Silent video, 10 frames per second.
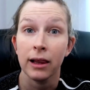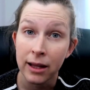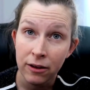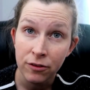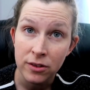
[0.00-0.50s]

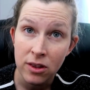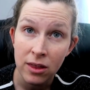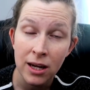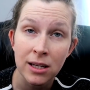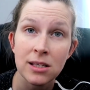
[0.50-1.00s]
lift
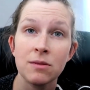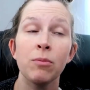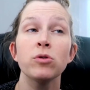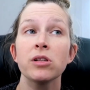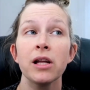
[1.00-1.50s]
things.
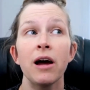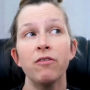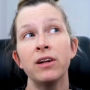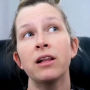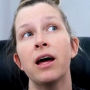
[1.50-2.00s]
Mostly I
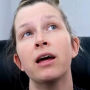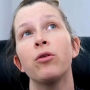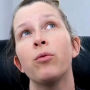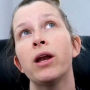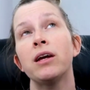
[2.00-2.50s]
feel
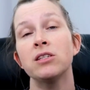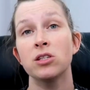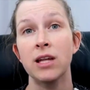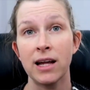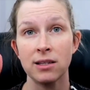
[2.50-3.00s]
like when I
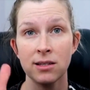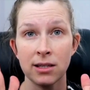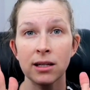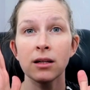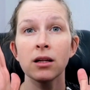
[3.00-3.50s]
stand
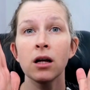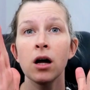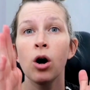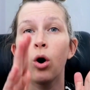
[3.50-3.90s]
still